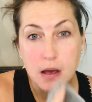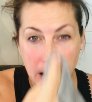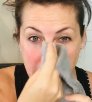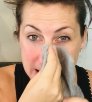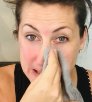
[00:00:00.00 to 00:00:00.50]

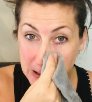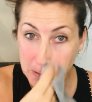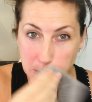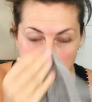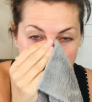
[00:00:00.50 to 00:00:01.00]
I
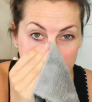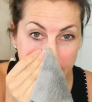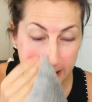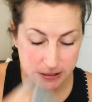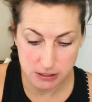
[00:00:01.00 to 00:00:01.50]
don't. I
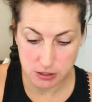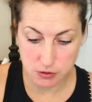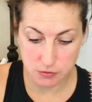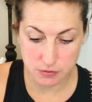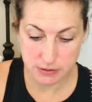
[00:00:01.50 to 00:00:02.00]
like to
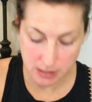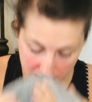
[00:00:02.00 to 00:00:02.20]
use